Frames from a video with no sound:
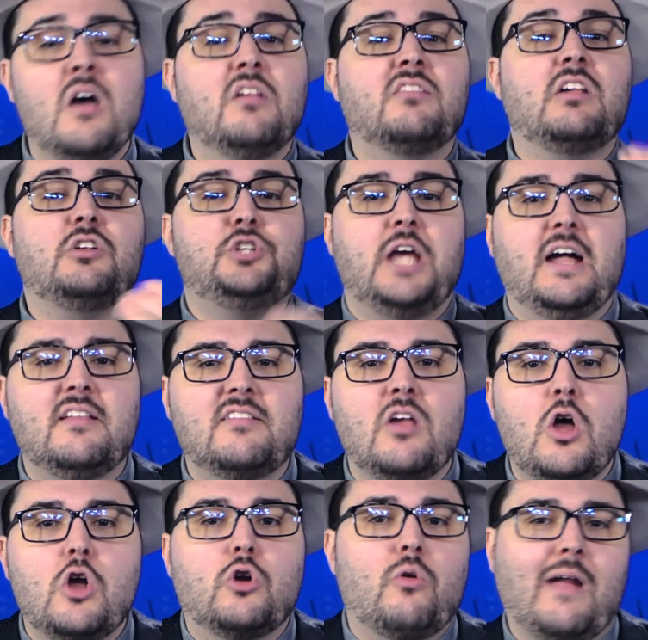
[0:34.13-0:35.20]
such as
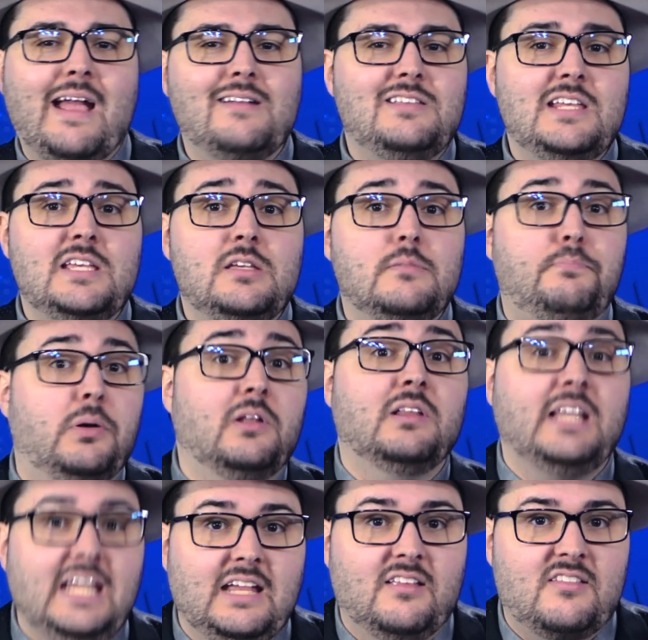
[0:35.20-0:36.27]
granting
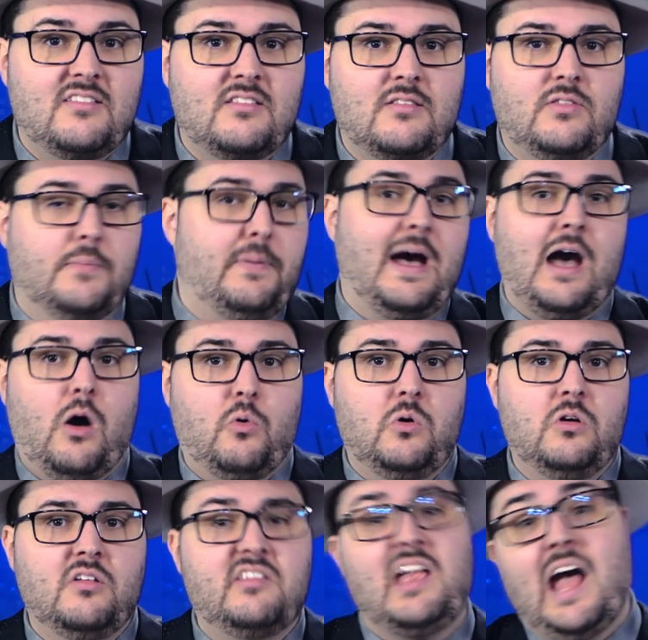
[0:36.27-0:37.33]
police the
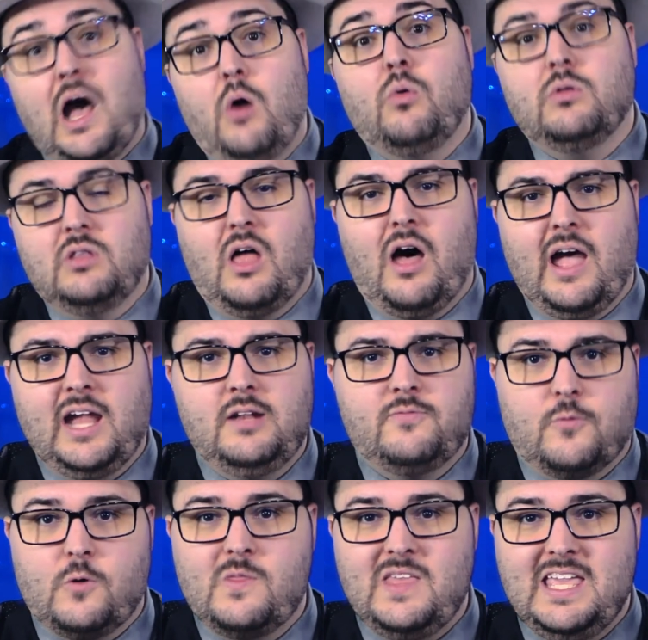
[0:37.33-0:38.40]
powers outlined
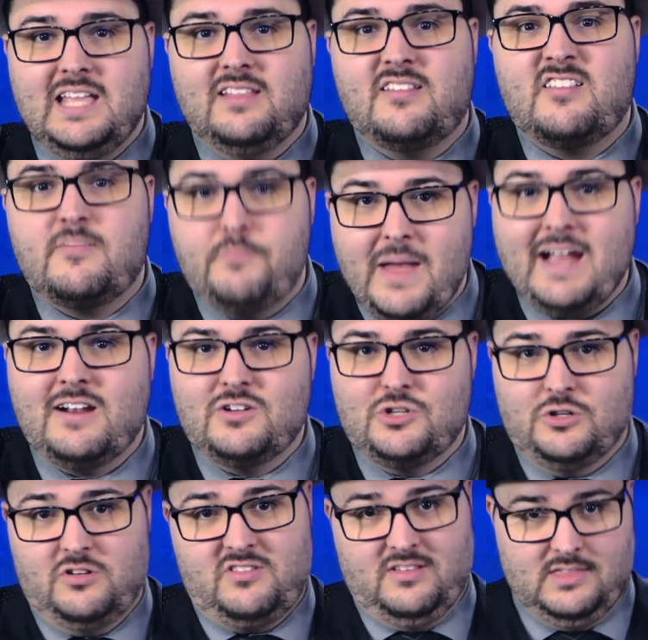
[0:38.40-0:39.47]
for the
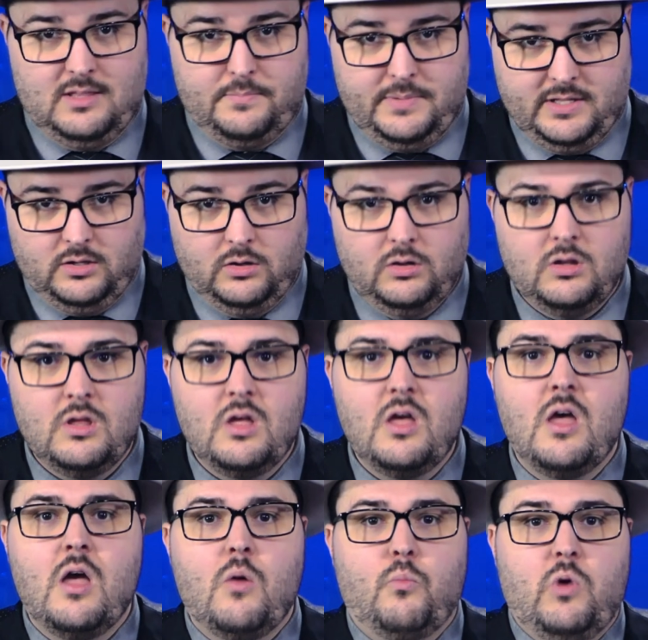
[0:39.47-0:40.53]
inspectors in the bill,
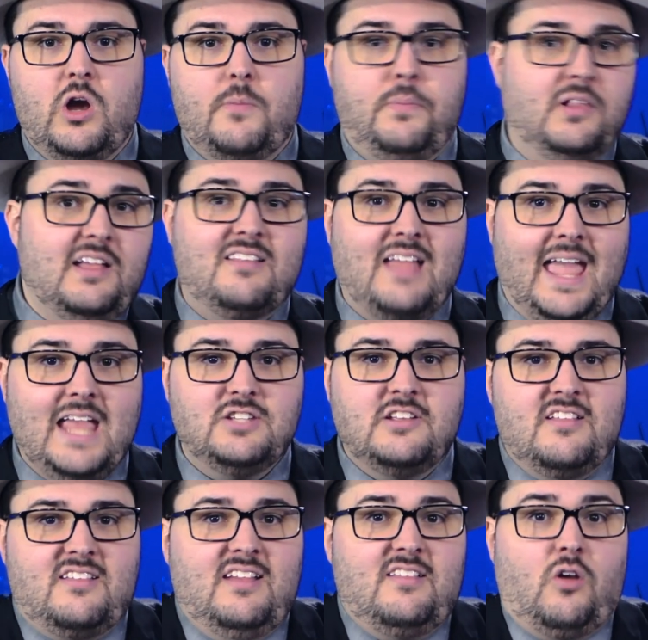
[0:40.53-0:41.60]
where police
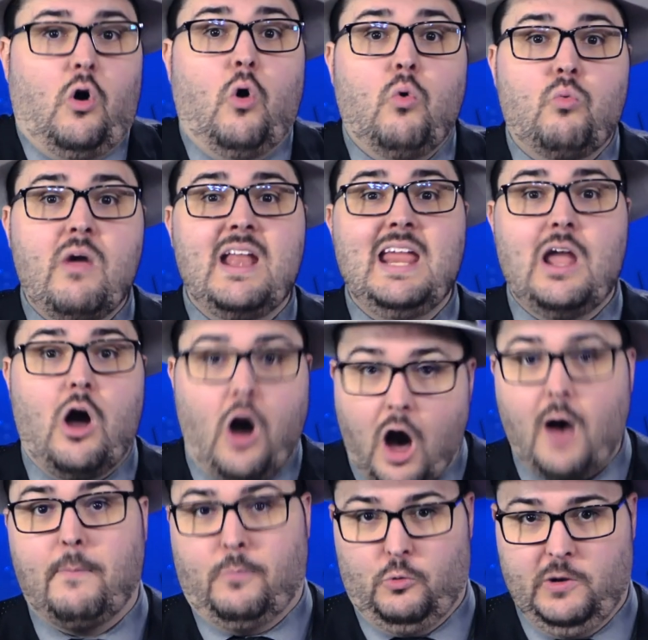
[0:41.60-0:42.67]
agencies already
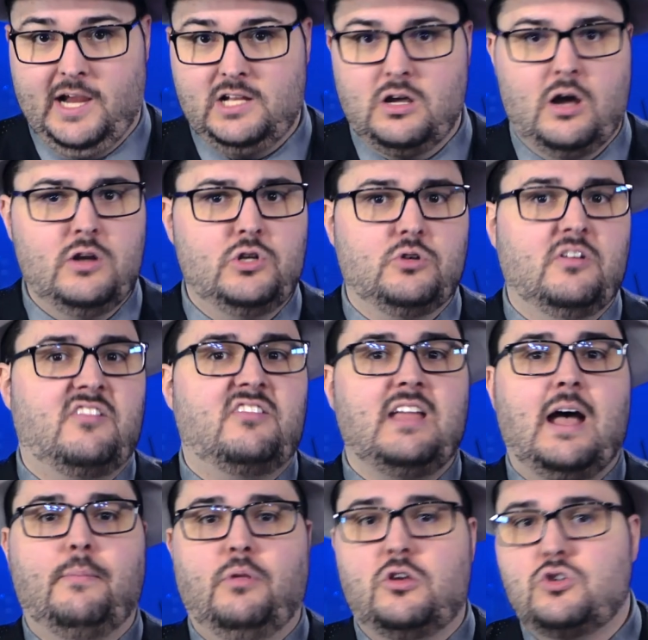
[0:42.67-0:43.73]
operate under
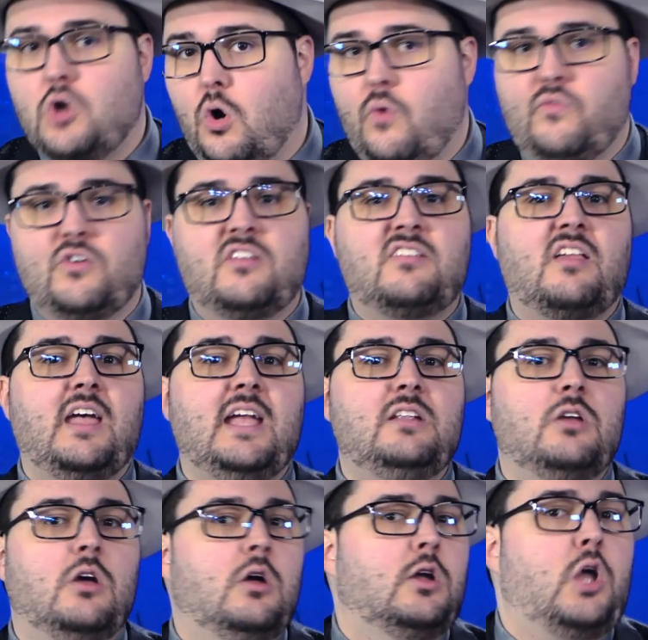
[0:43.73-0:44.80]
established
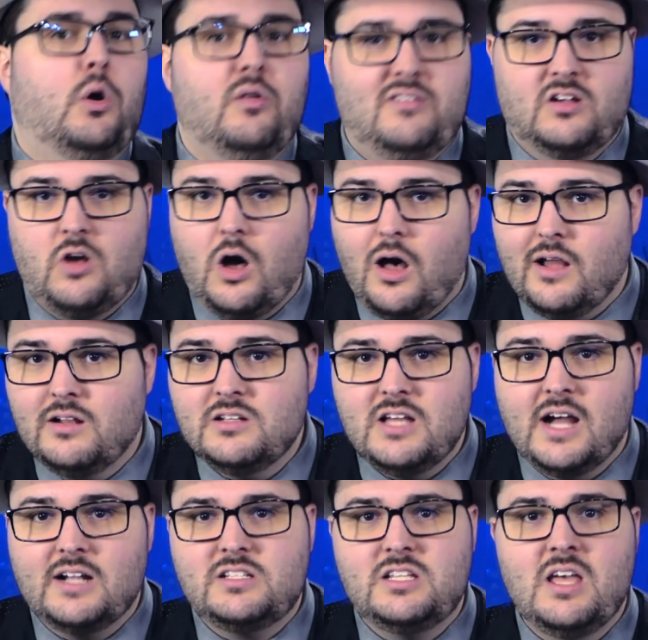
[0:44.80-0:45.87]
oversight, codes of
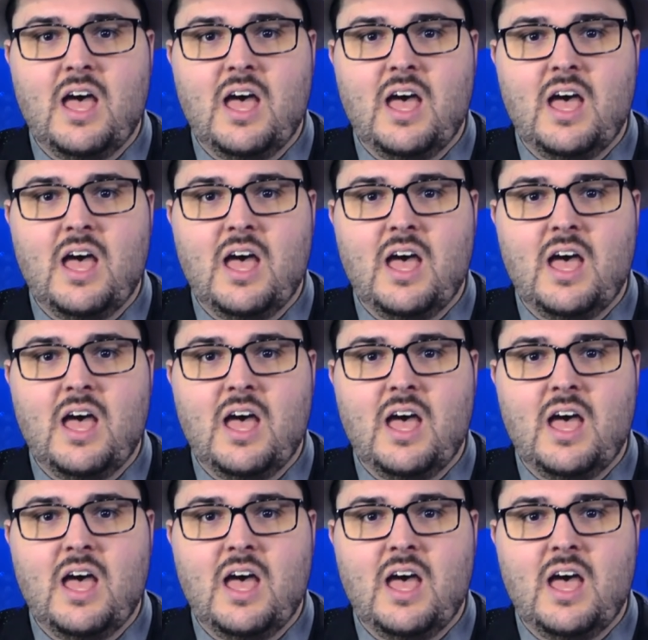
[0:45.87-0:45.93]
conduct,